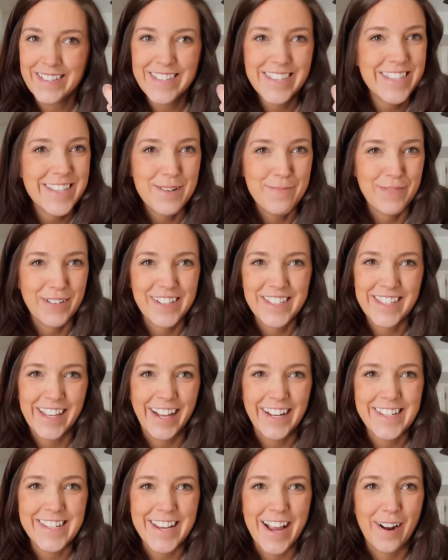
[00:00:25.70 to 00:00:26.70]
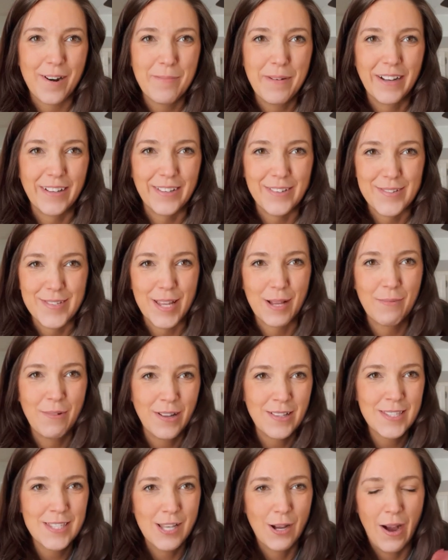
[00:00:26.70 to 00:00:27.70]
super sketched out about using
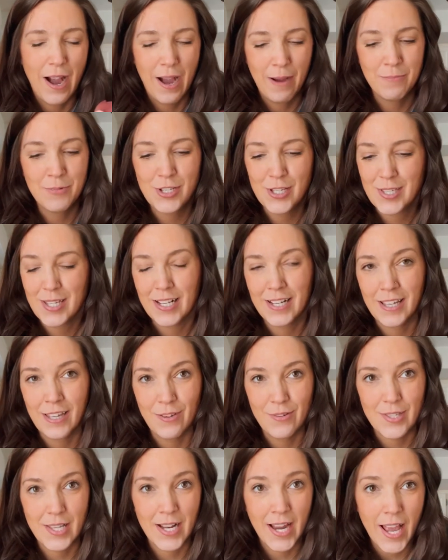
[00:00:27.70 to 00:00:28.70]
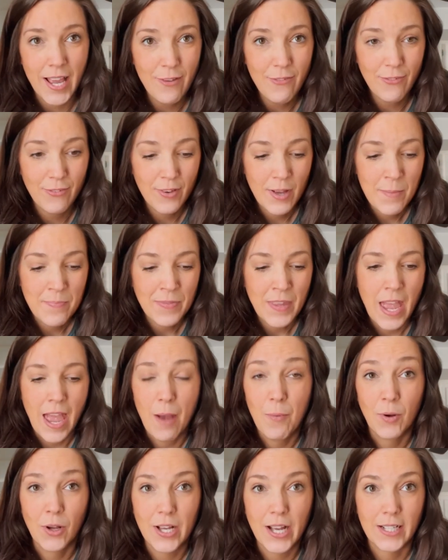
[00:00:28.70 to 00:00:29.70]
one. So I'm just gonna use a knife and
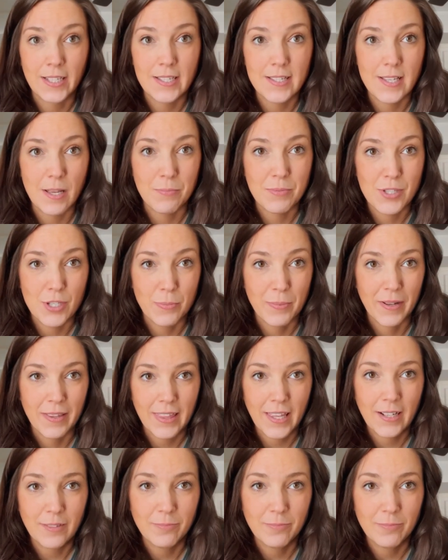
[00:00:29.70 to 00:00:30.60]
we'll cut these up super thin.